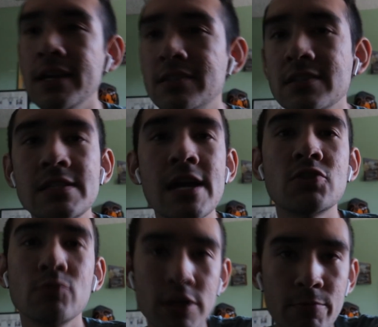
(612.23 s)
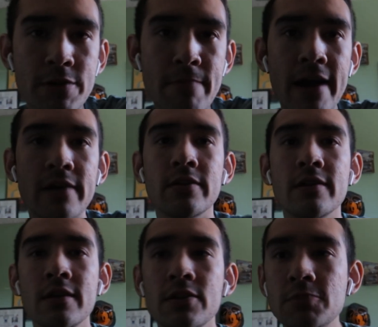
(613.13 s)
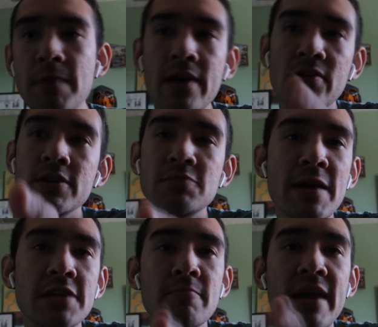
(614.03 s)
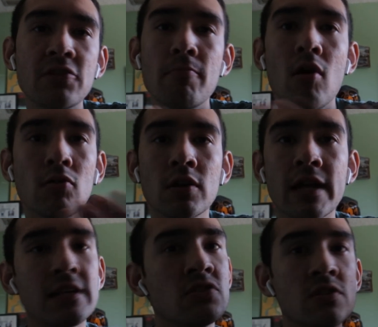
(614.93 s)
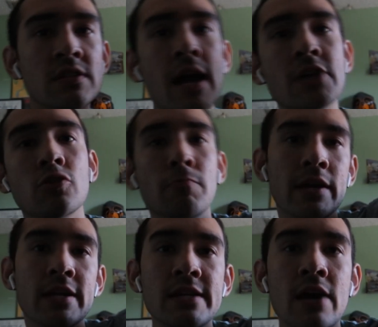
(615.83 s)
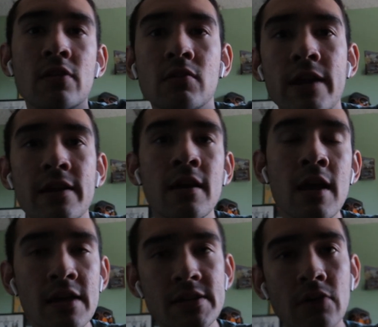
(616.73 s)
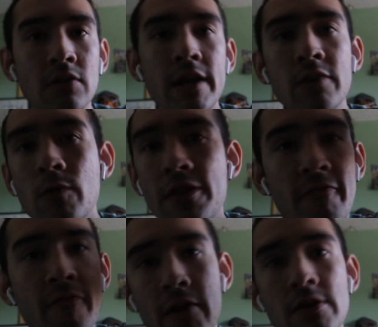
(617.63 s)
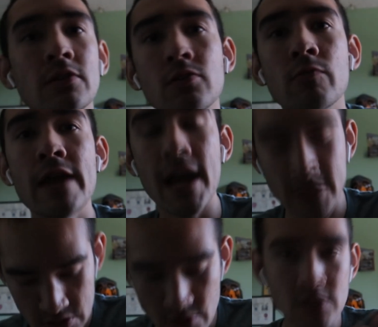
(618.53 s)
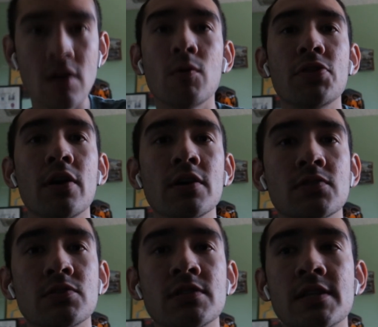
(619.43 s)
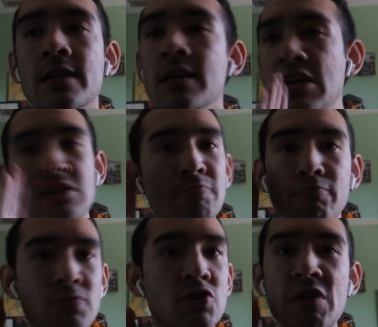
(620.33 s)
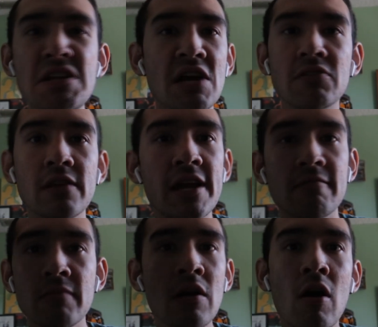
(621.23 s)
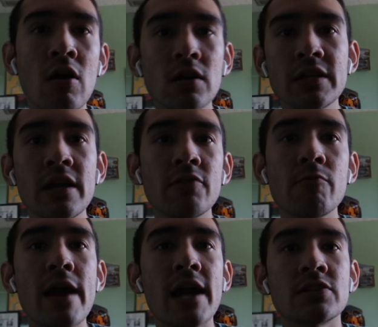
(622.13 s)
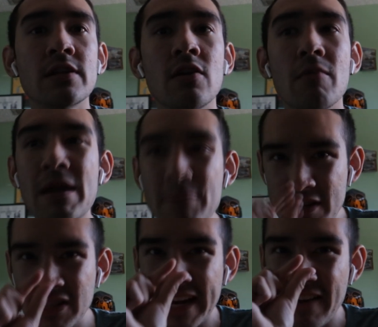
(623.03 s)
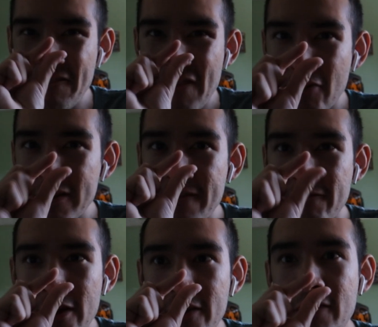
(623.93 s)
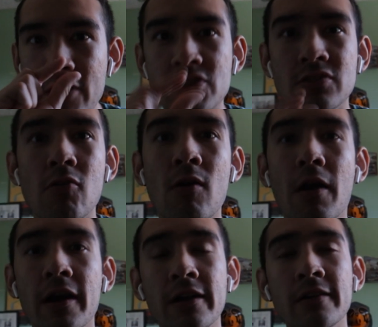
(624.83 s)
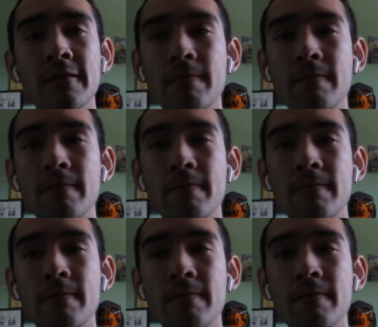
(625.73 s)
It's the Statue of Liberty pattern. This pattern is made to make the ball look like it's just hydroplaning down the lane with very little reaction. You saw what the hustle just did. Straight down the lane. Hardly any reaction at all. Maybe like a very, very, very slow arc.